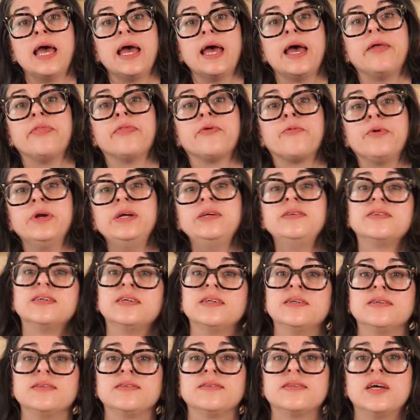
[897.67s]
And the
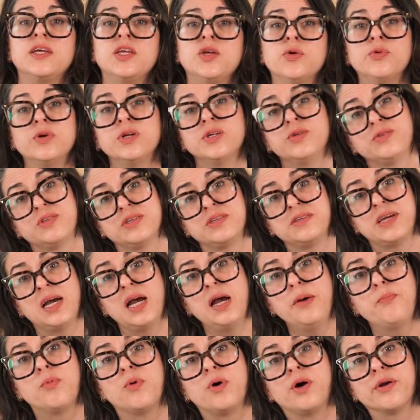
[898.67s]
reason is that you were using
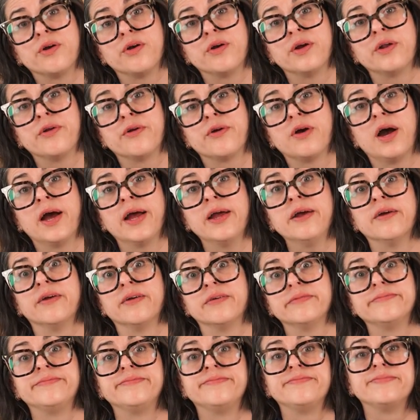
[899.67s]
tap water in your
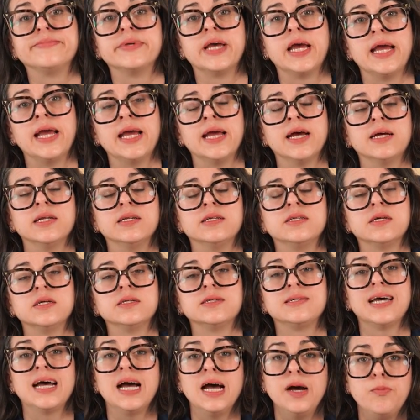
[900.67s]
iron. And
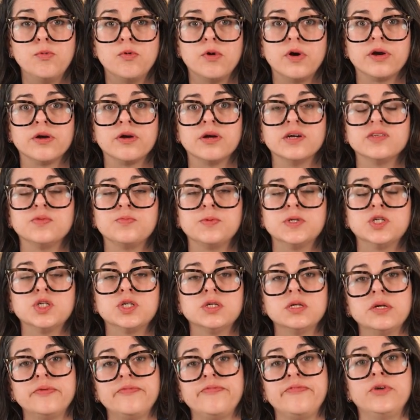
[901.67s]
tap water,
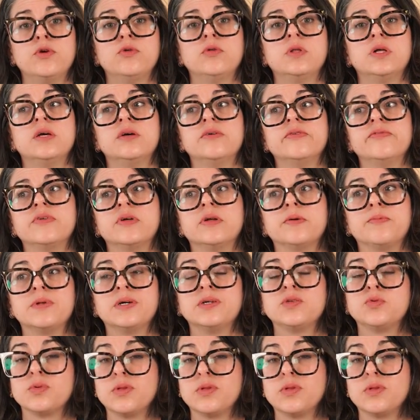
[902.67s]
especially if you live in a place